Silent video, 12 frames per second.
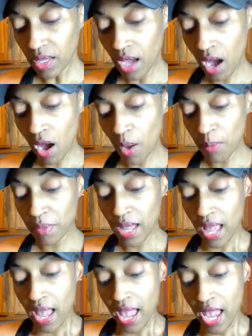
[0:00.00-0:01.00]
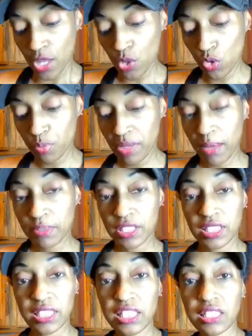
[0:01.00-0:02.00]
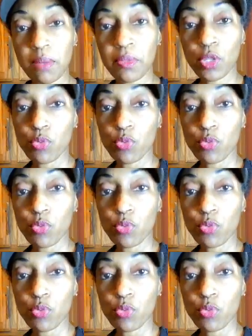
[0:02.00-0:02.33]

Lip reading: And you'll be able to see some of the